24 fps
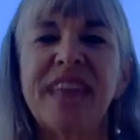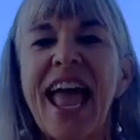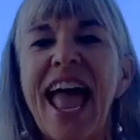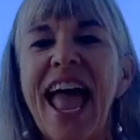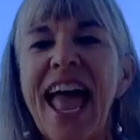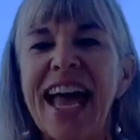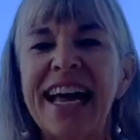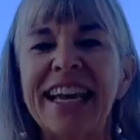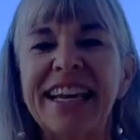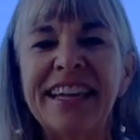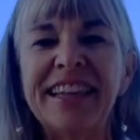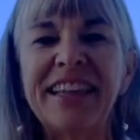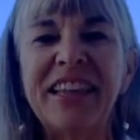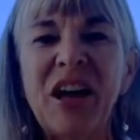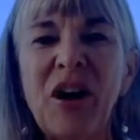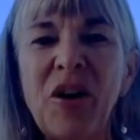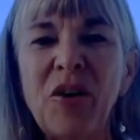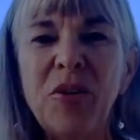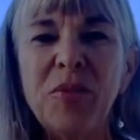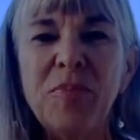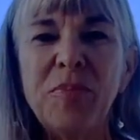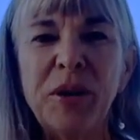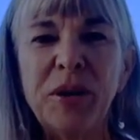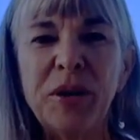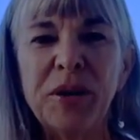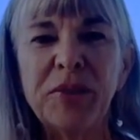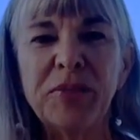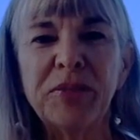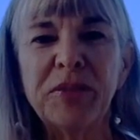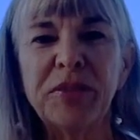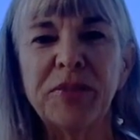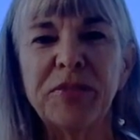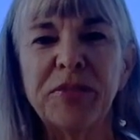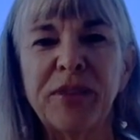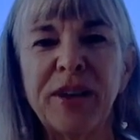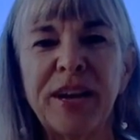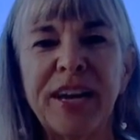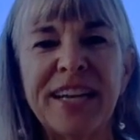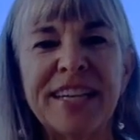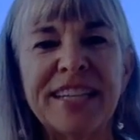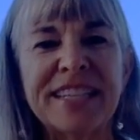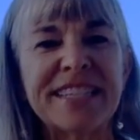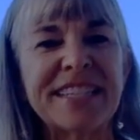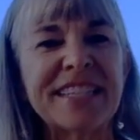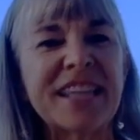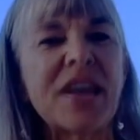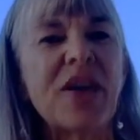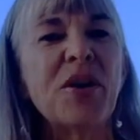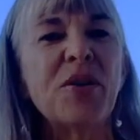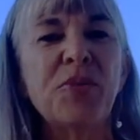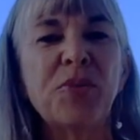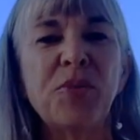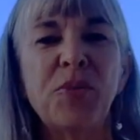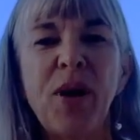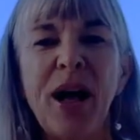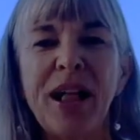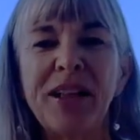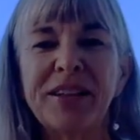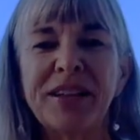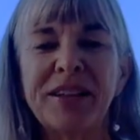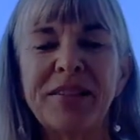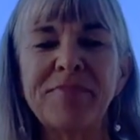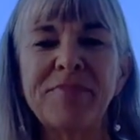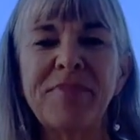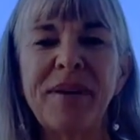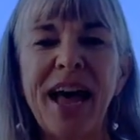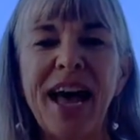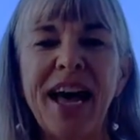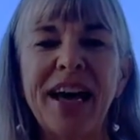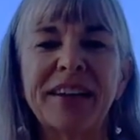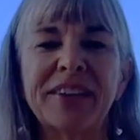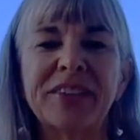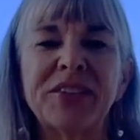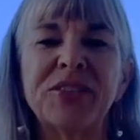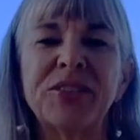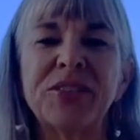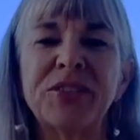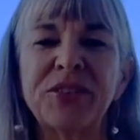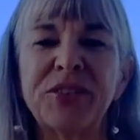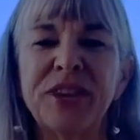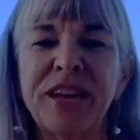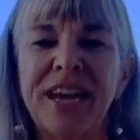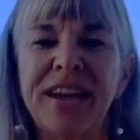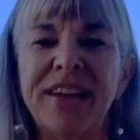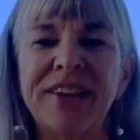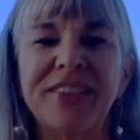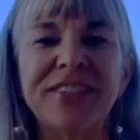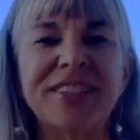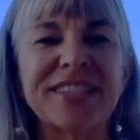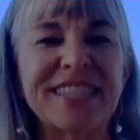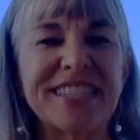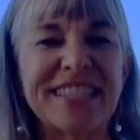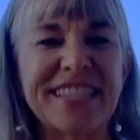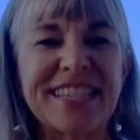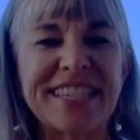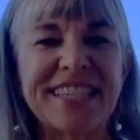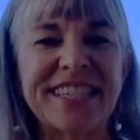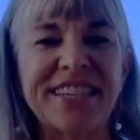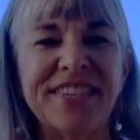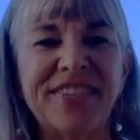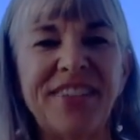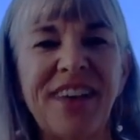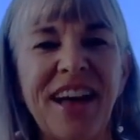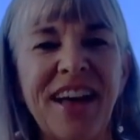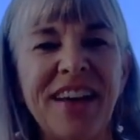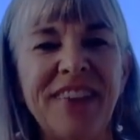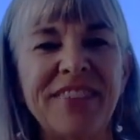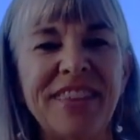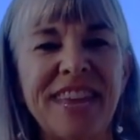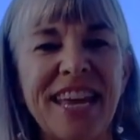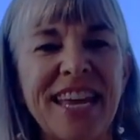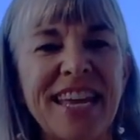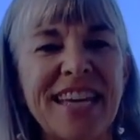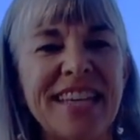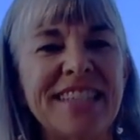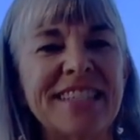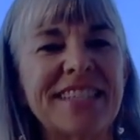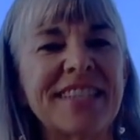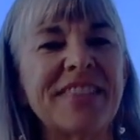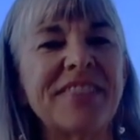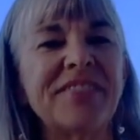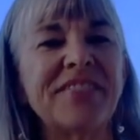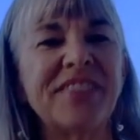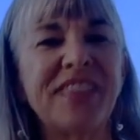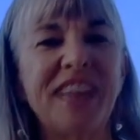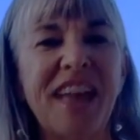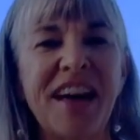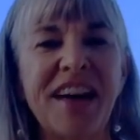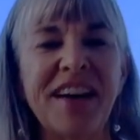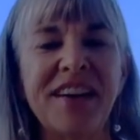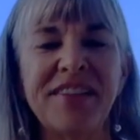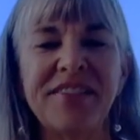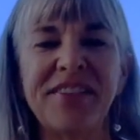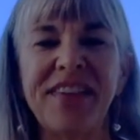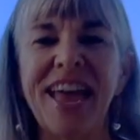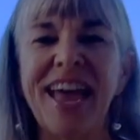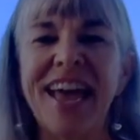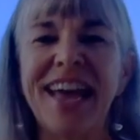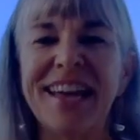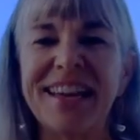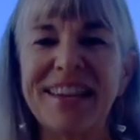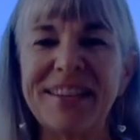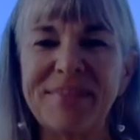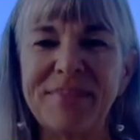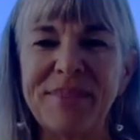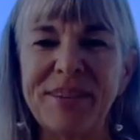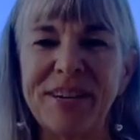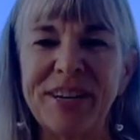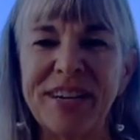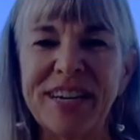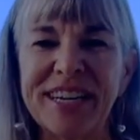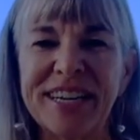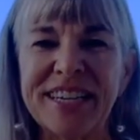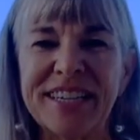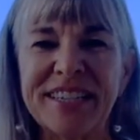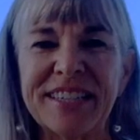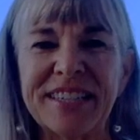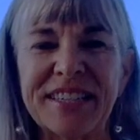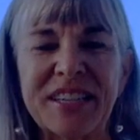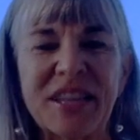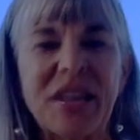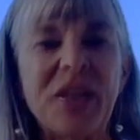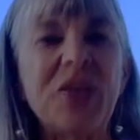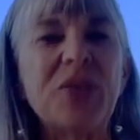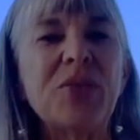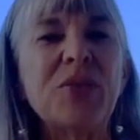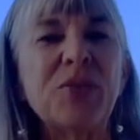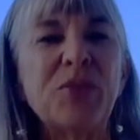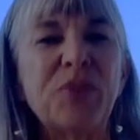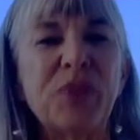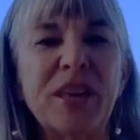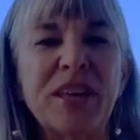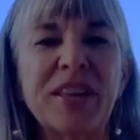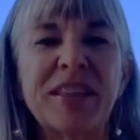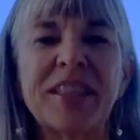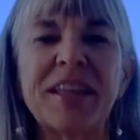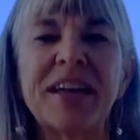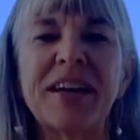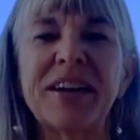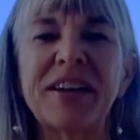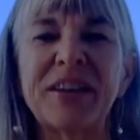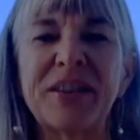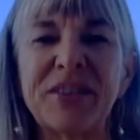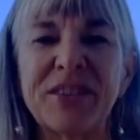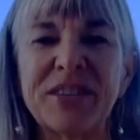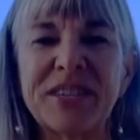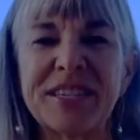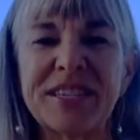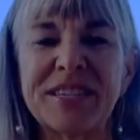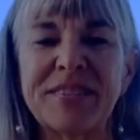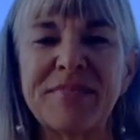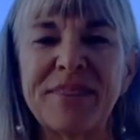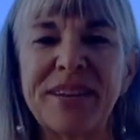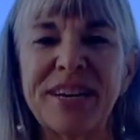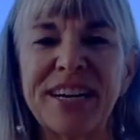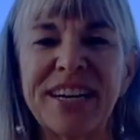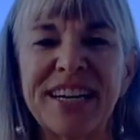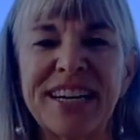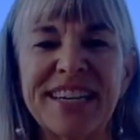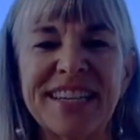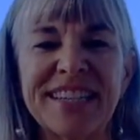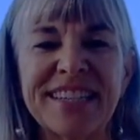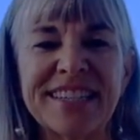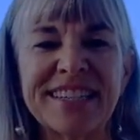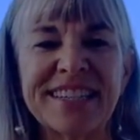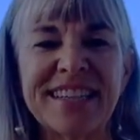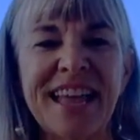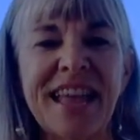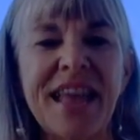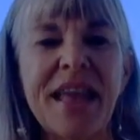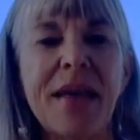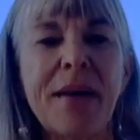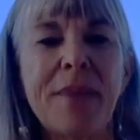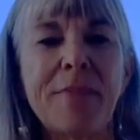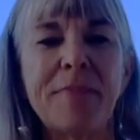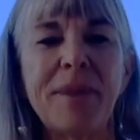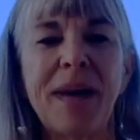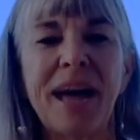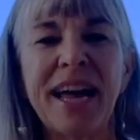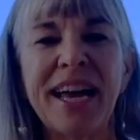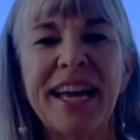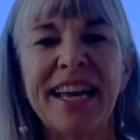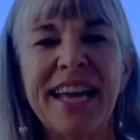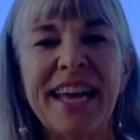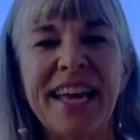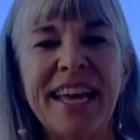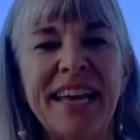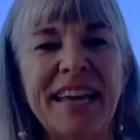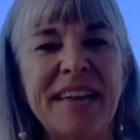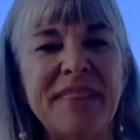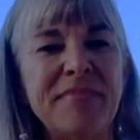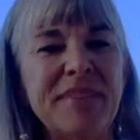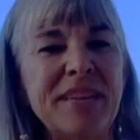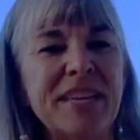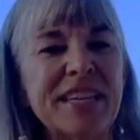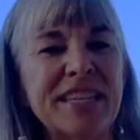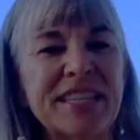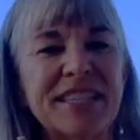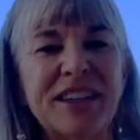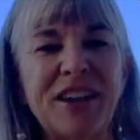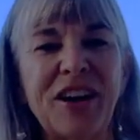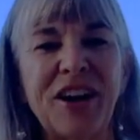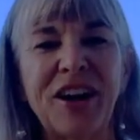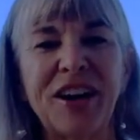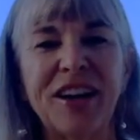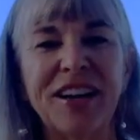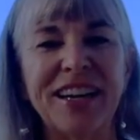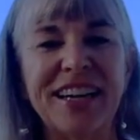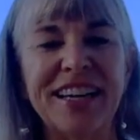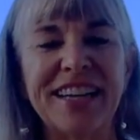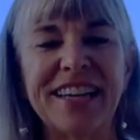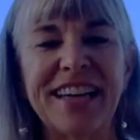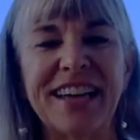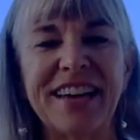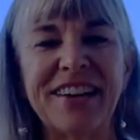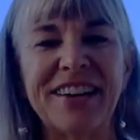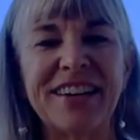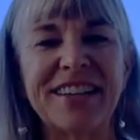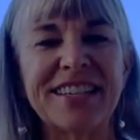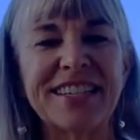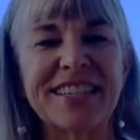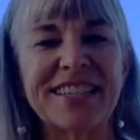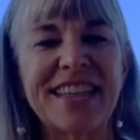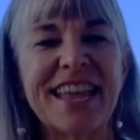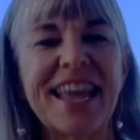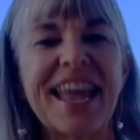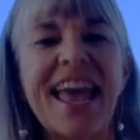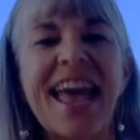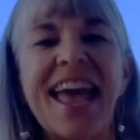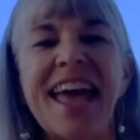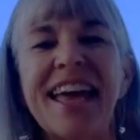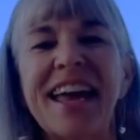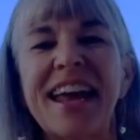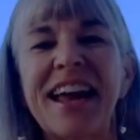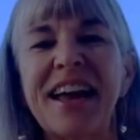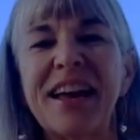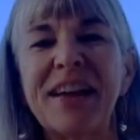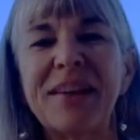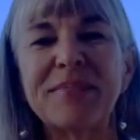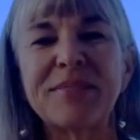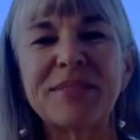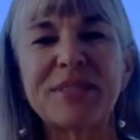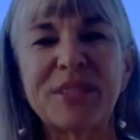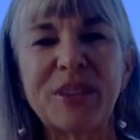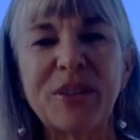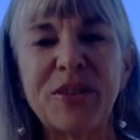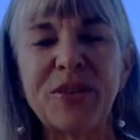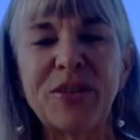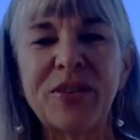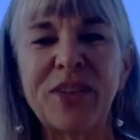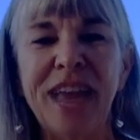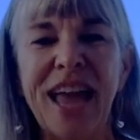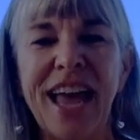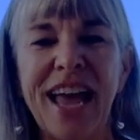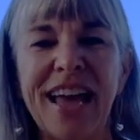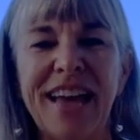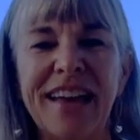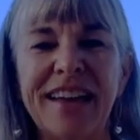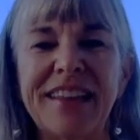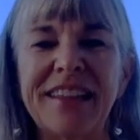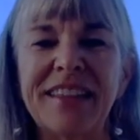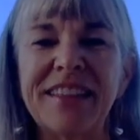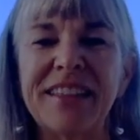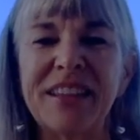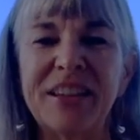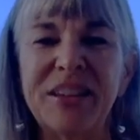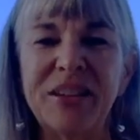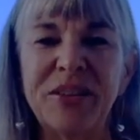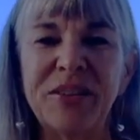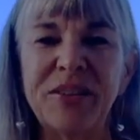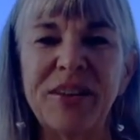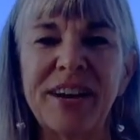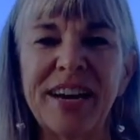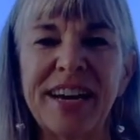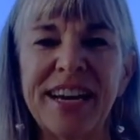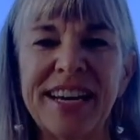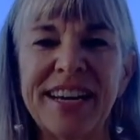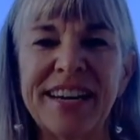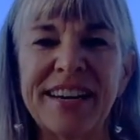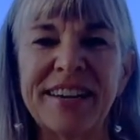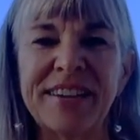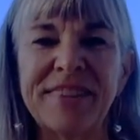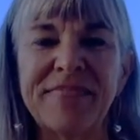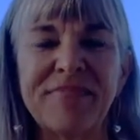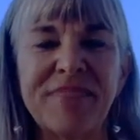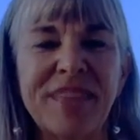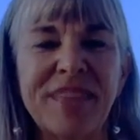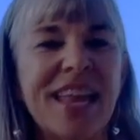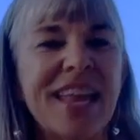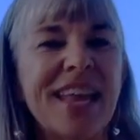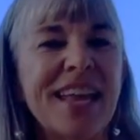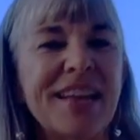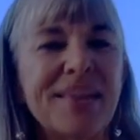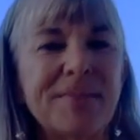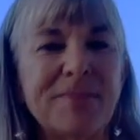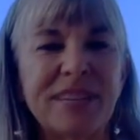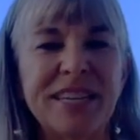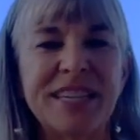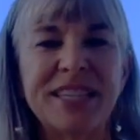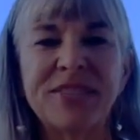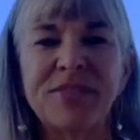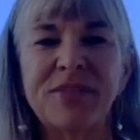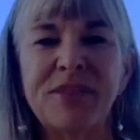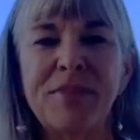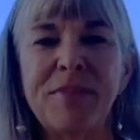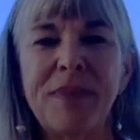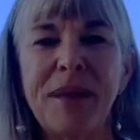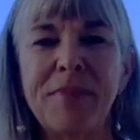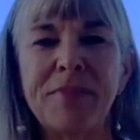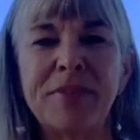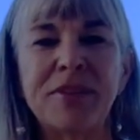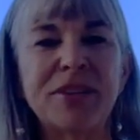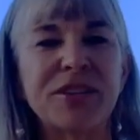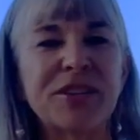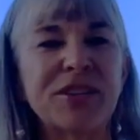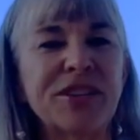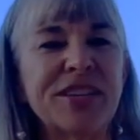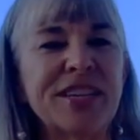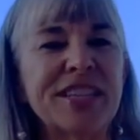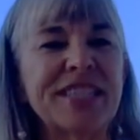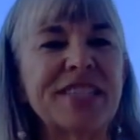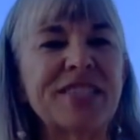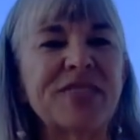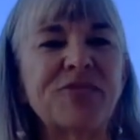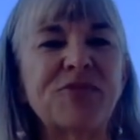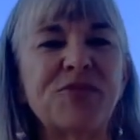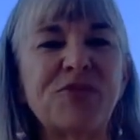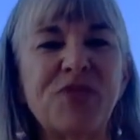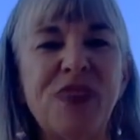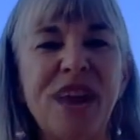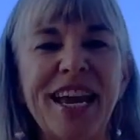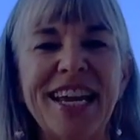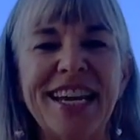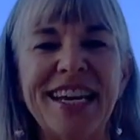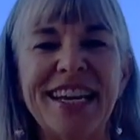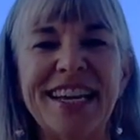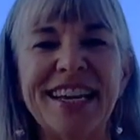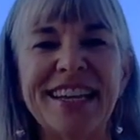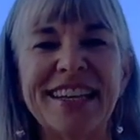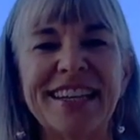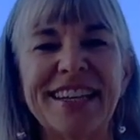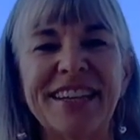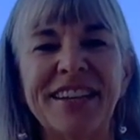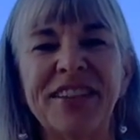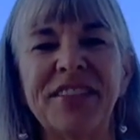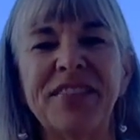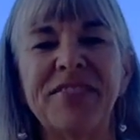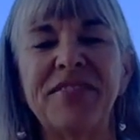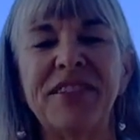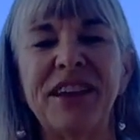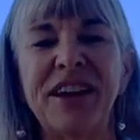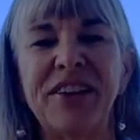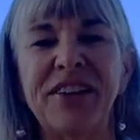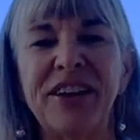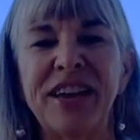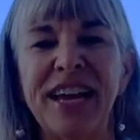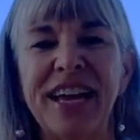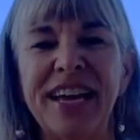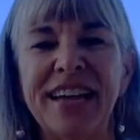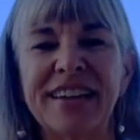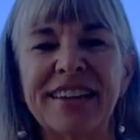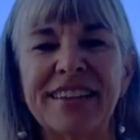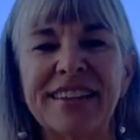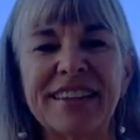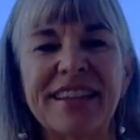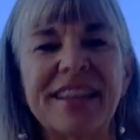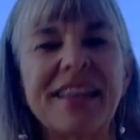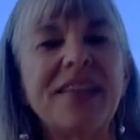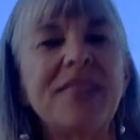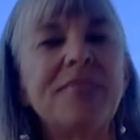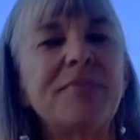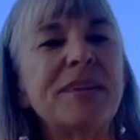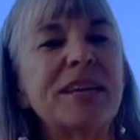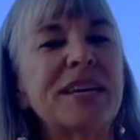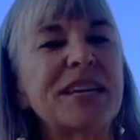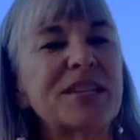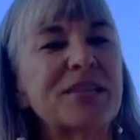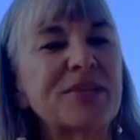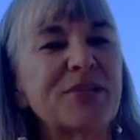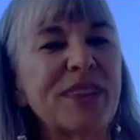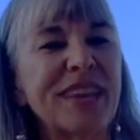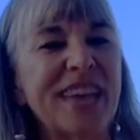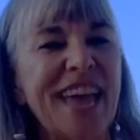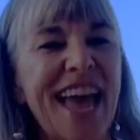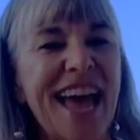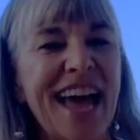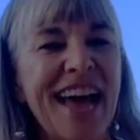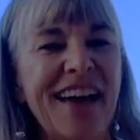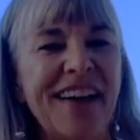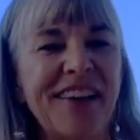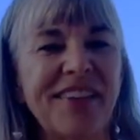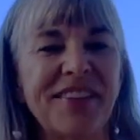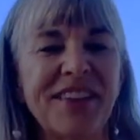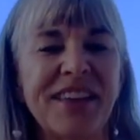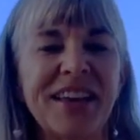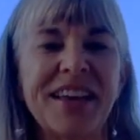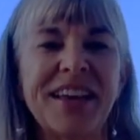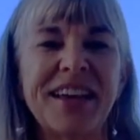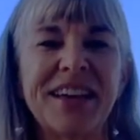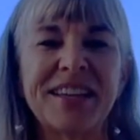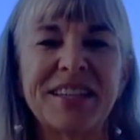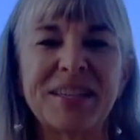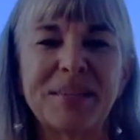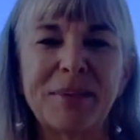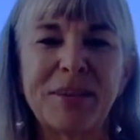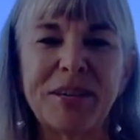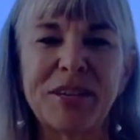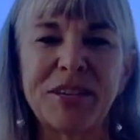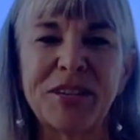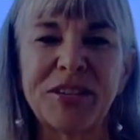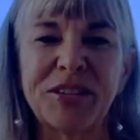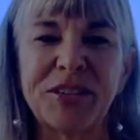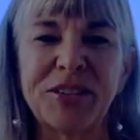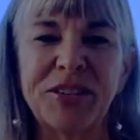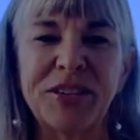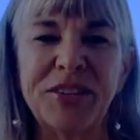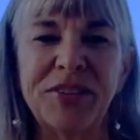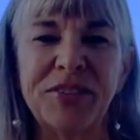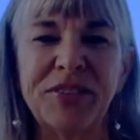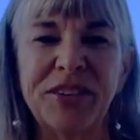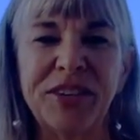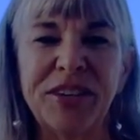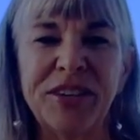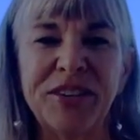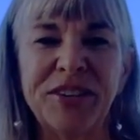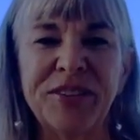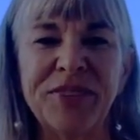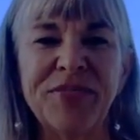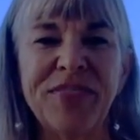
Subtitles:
Hello, beautiful friends. Welcome back to 365 Days of Love and Miracles with A Course in Miracles. My name is Arlene Geres, and I am so glad that you are here. Please remember to listen right until the very end, because we have a special treat for you.